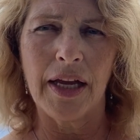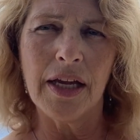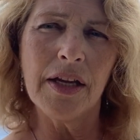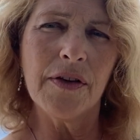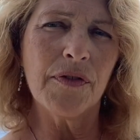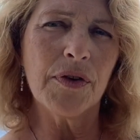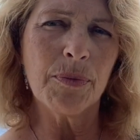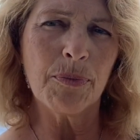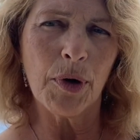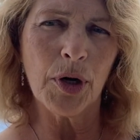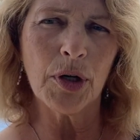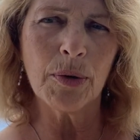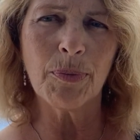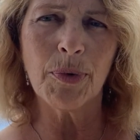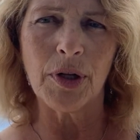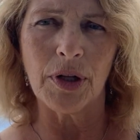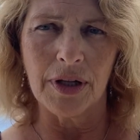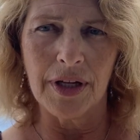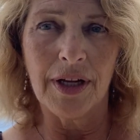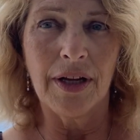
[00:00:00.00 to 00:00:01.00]
Even
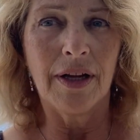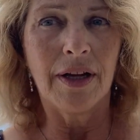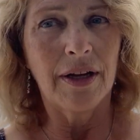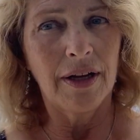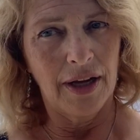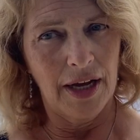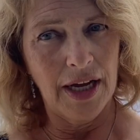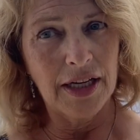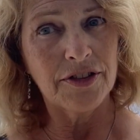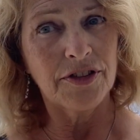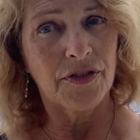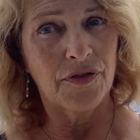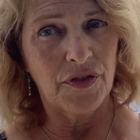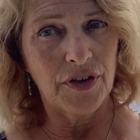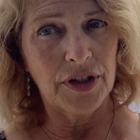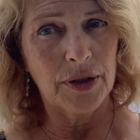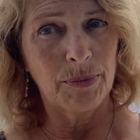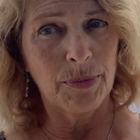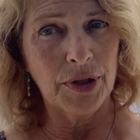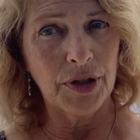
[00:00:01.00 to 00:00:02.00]
purple has a
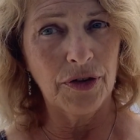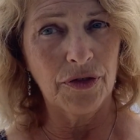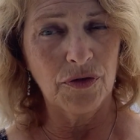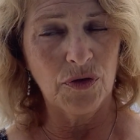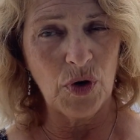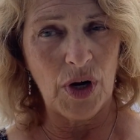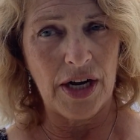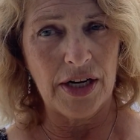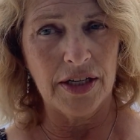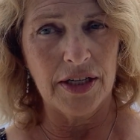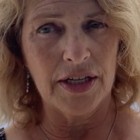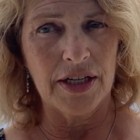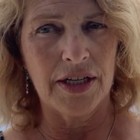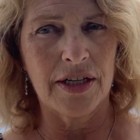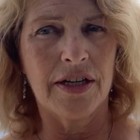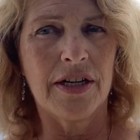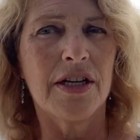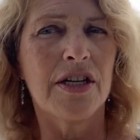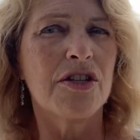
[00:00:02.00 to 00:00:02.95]
fair bit of red in it.